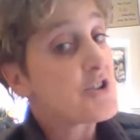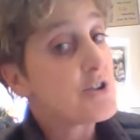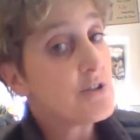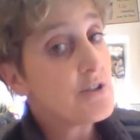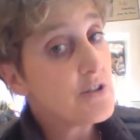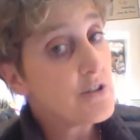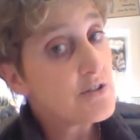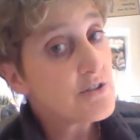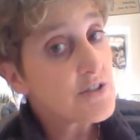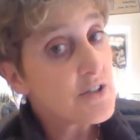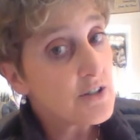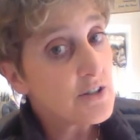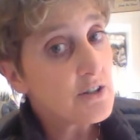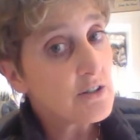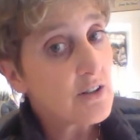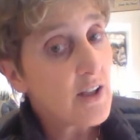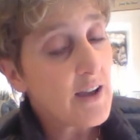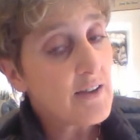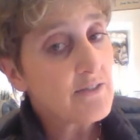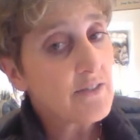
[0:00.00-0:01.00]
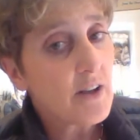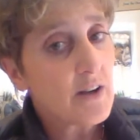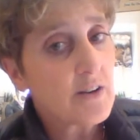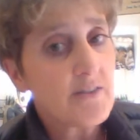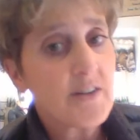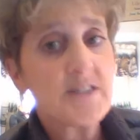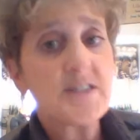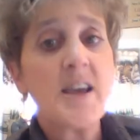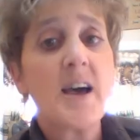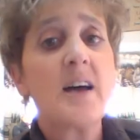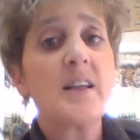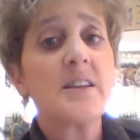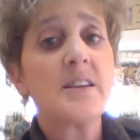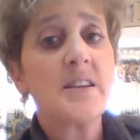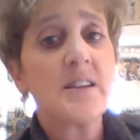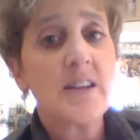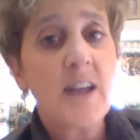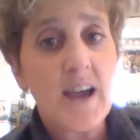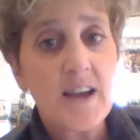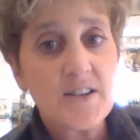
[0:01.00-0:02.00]
you're using your Lifelong Vitality
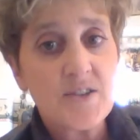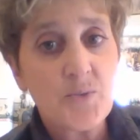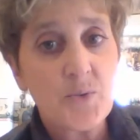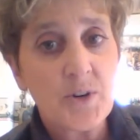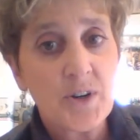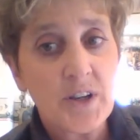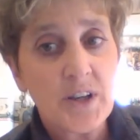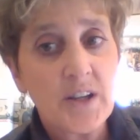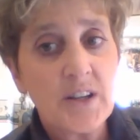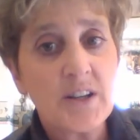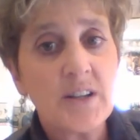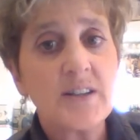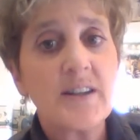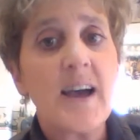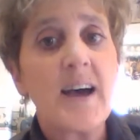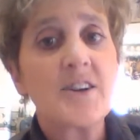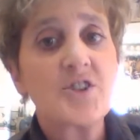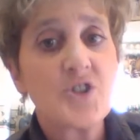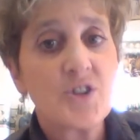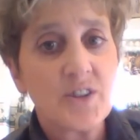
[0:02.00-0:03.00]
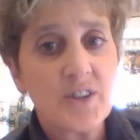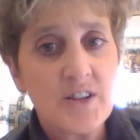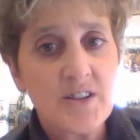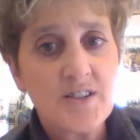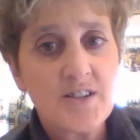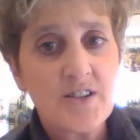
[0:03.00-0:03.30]
and as we're eating naturally and